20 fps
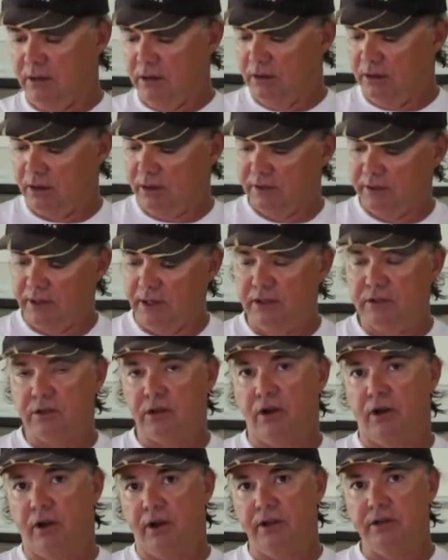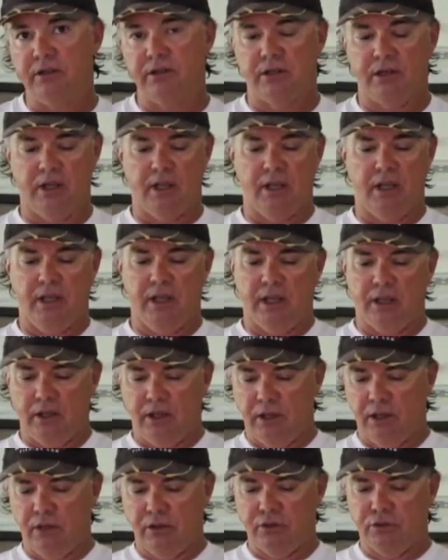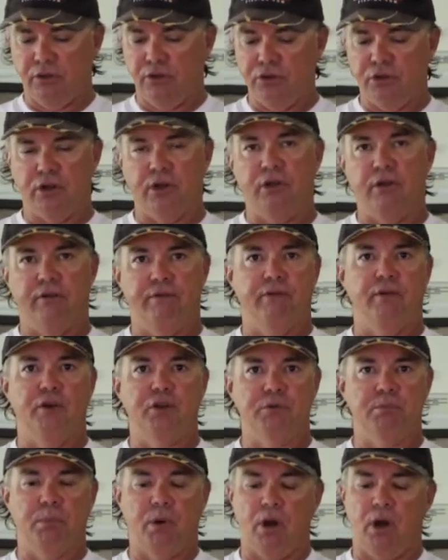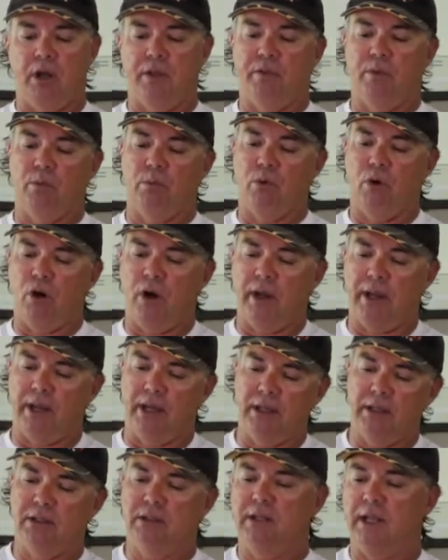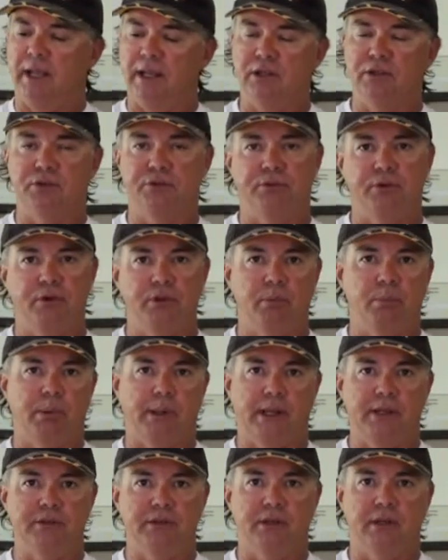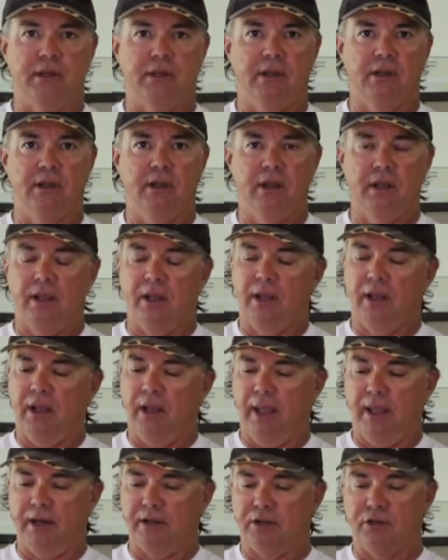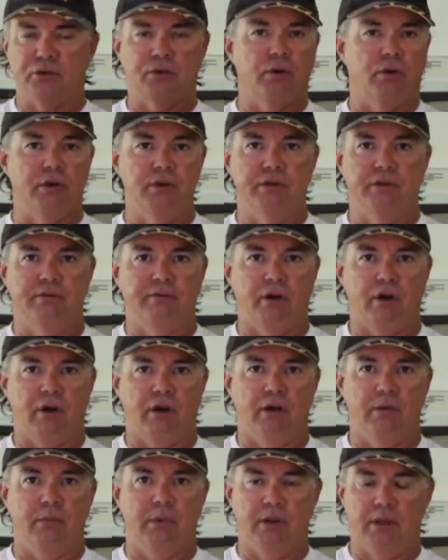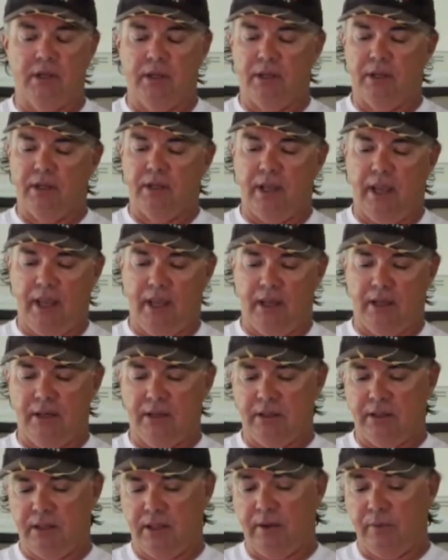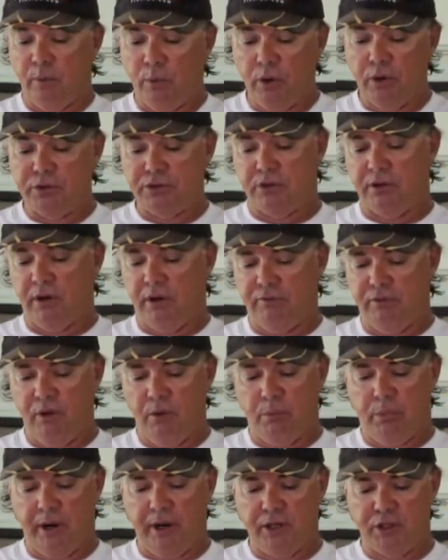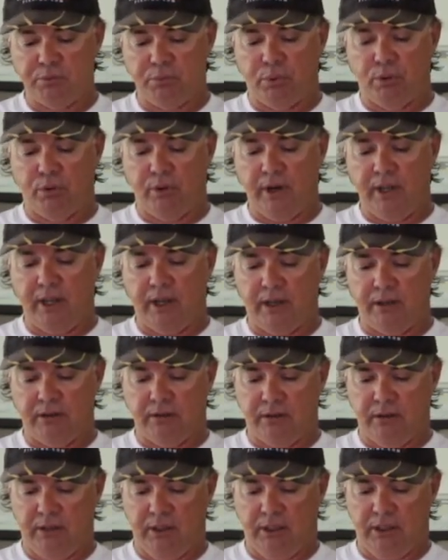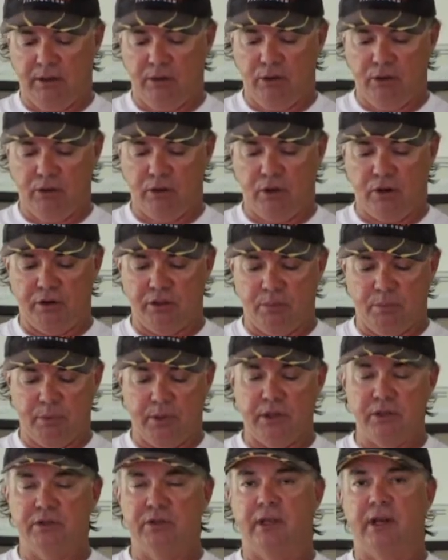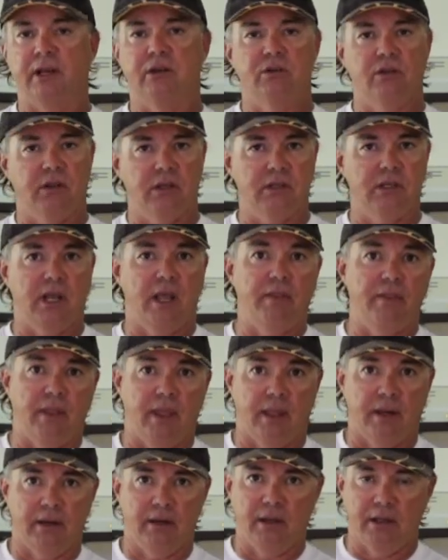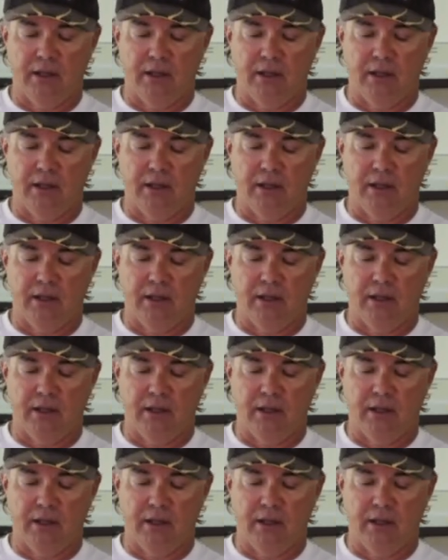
like these guys, as soon as you got your first bite, the wire tears through the plastic and it destroys the vibe. And there were a few brands brought out early on in the piece that actually done that.